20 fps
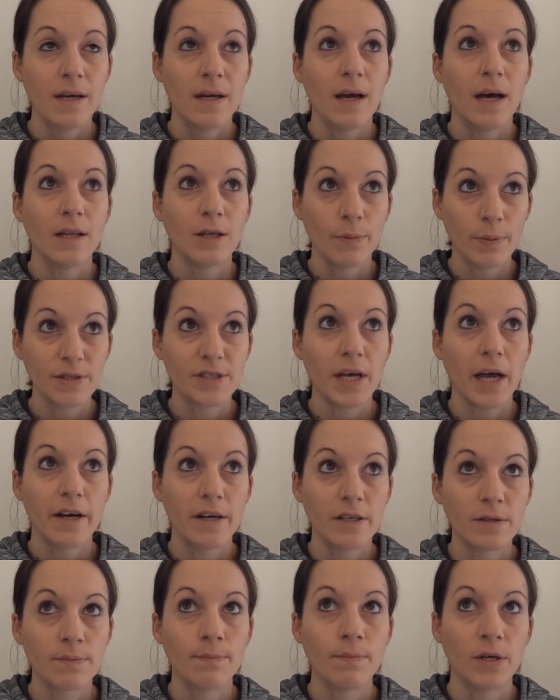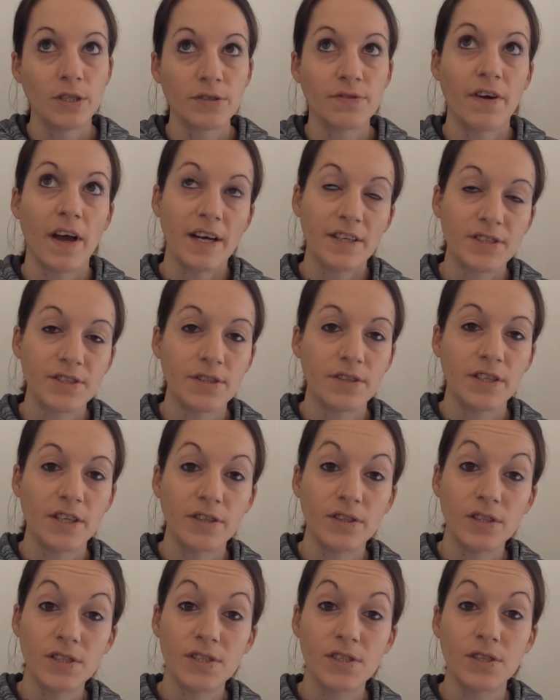a little bit tired much faster than I
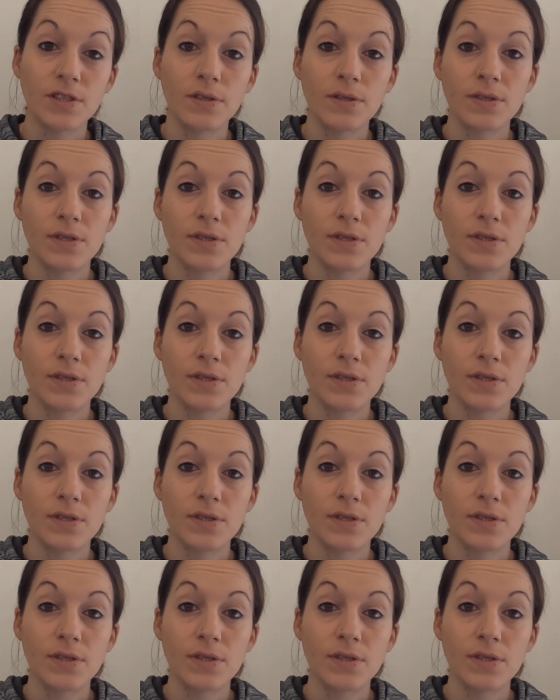used to.